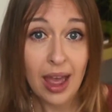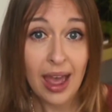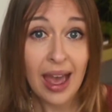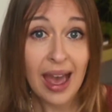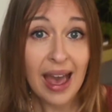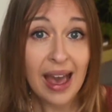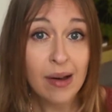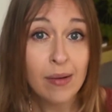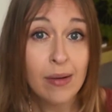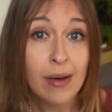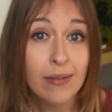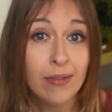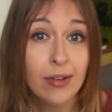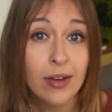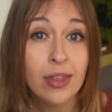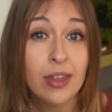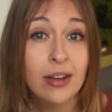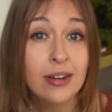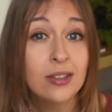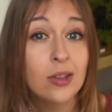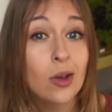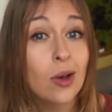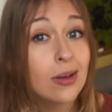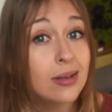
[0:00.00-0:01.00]
However,
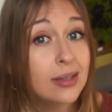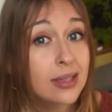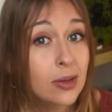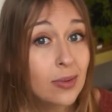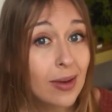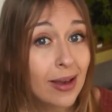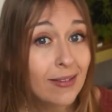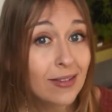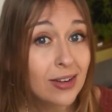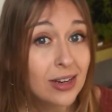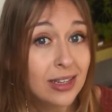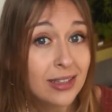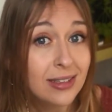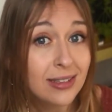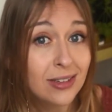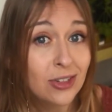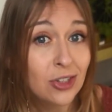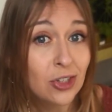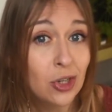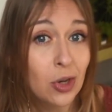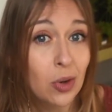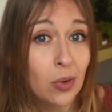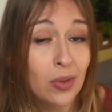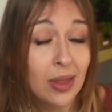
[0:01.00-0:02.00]
there's also evidence to
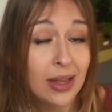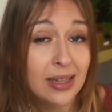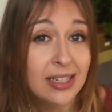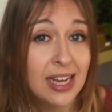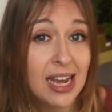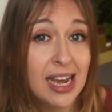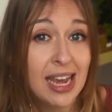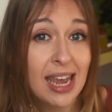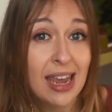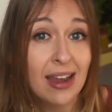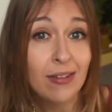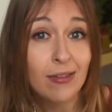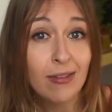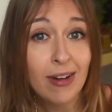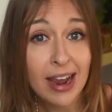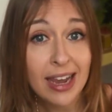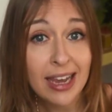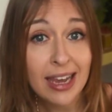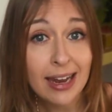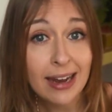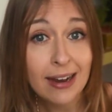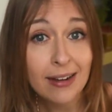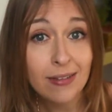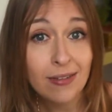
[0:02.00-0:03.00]
show that taking
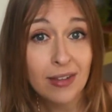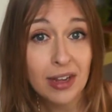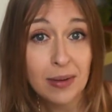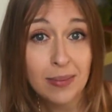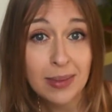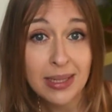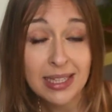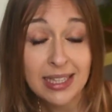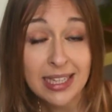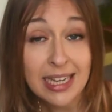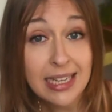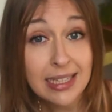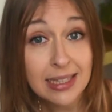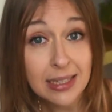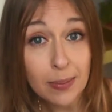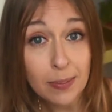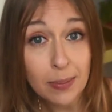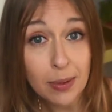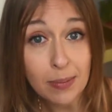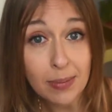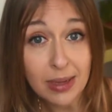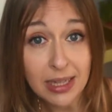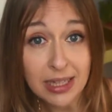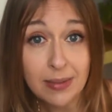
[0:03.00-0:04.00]
regular vitamin C
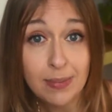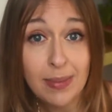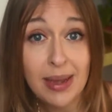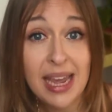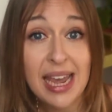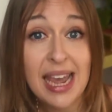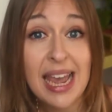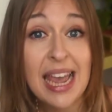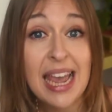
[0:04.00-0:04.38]
supplements may